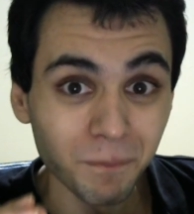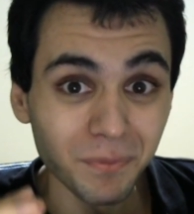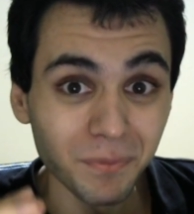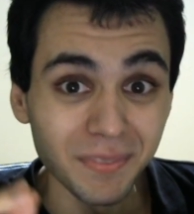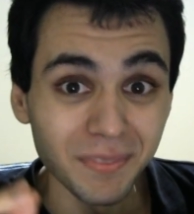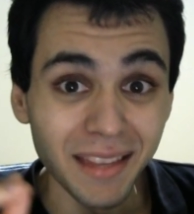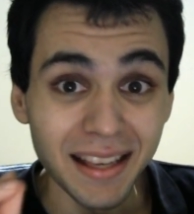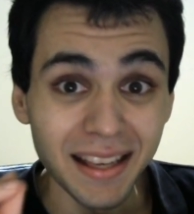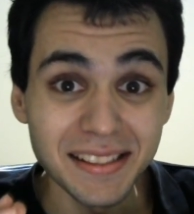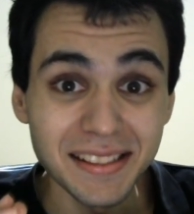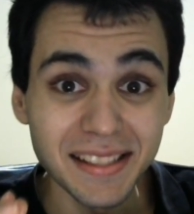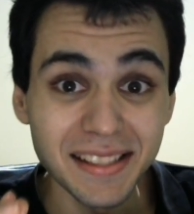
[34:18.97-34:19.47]

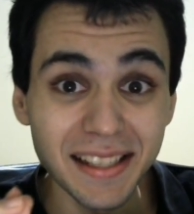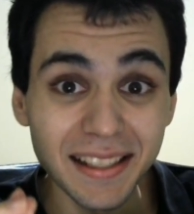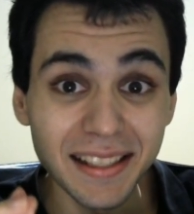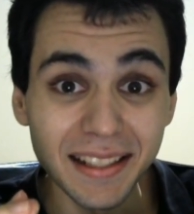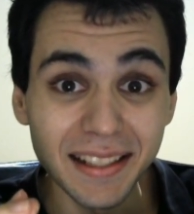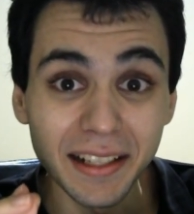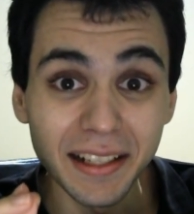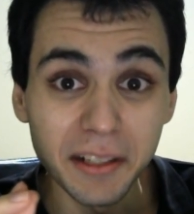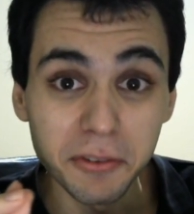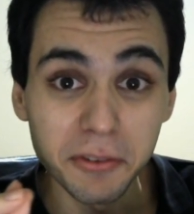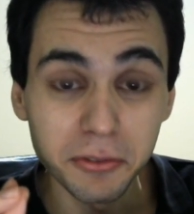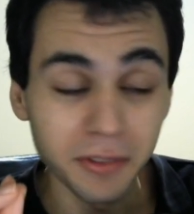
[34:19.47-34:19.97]
they see
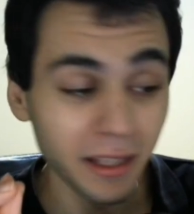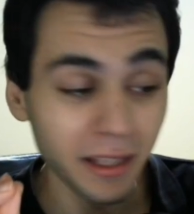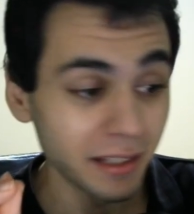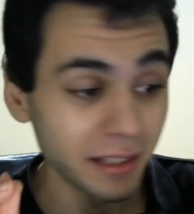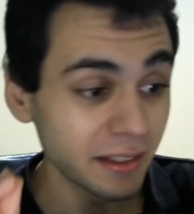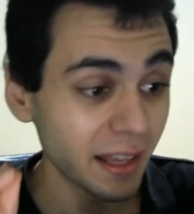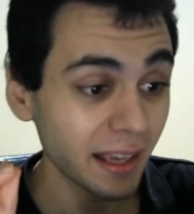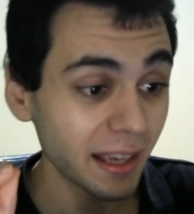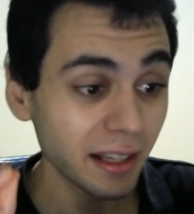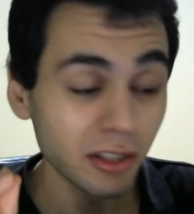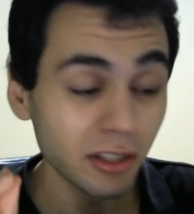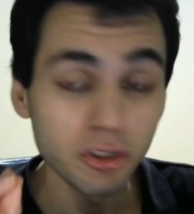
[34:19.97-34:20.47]
that if they
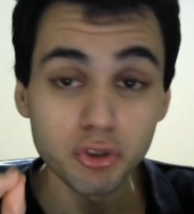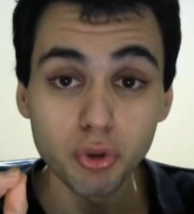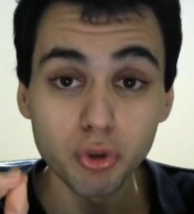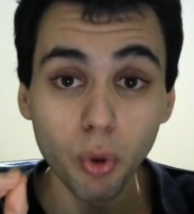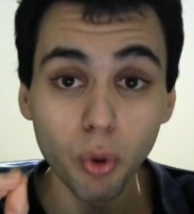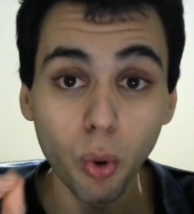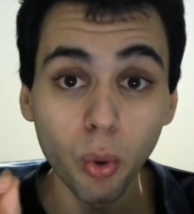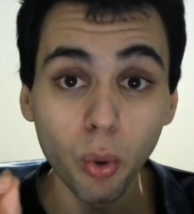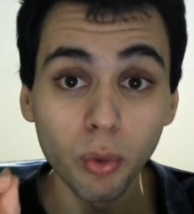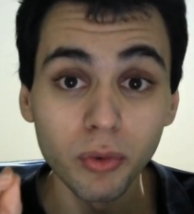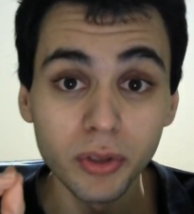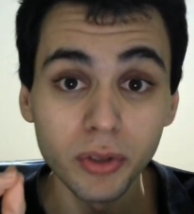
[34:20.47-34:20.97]
take
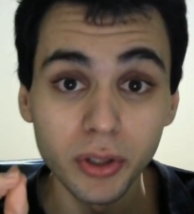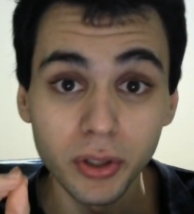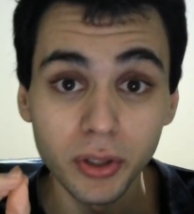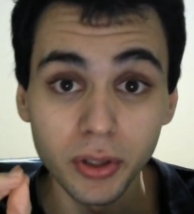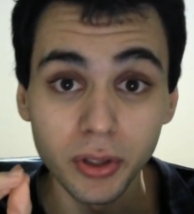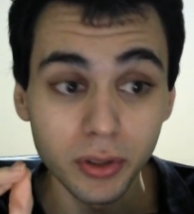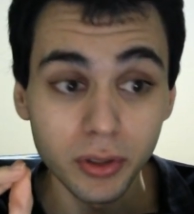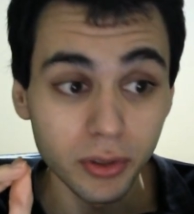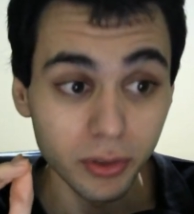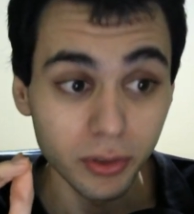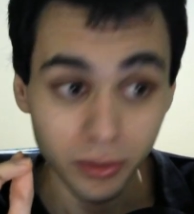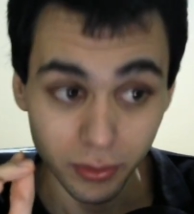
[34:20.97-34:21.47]
control over the,
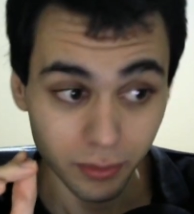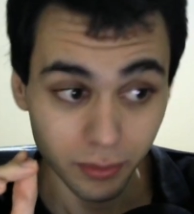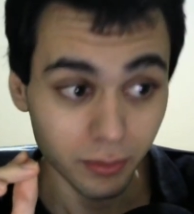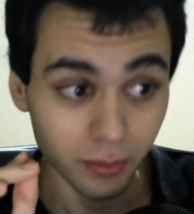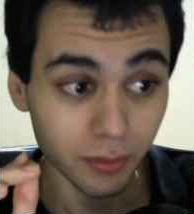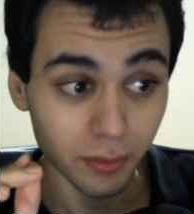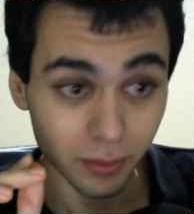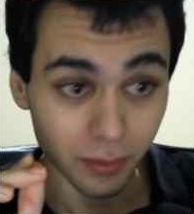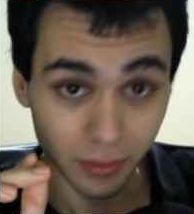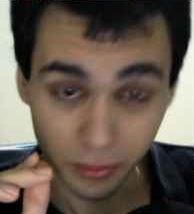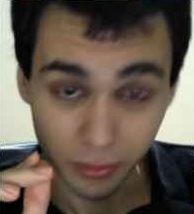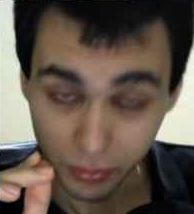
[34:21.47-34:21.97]

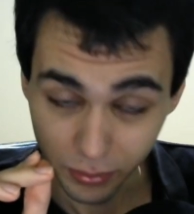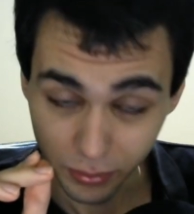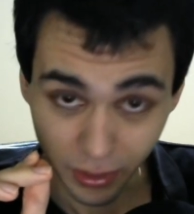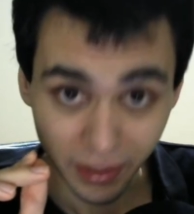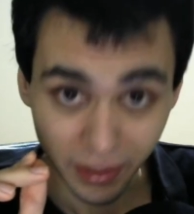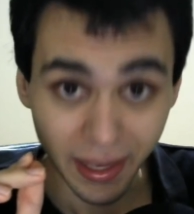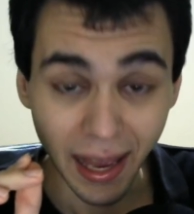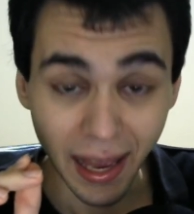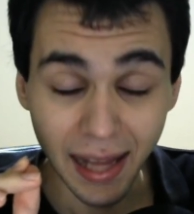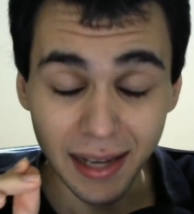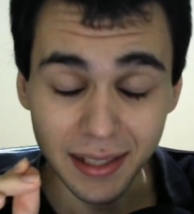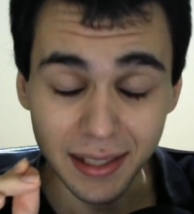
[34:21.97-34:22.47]
the
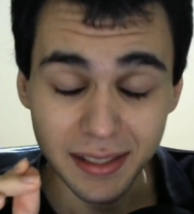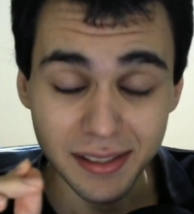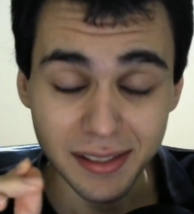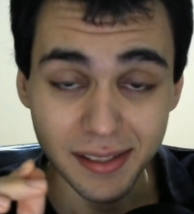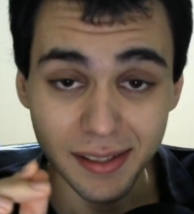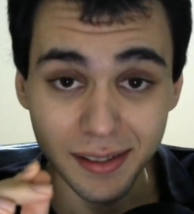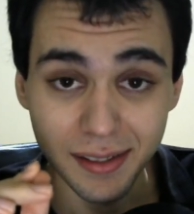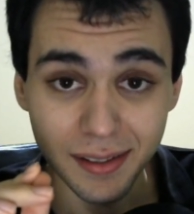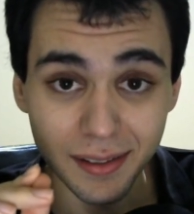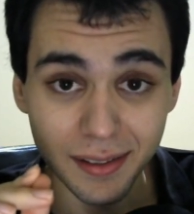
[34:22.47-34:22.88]
galaxy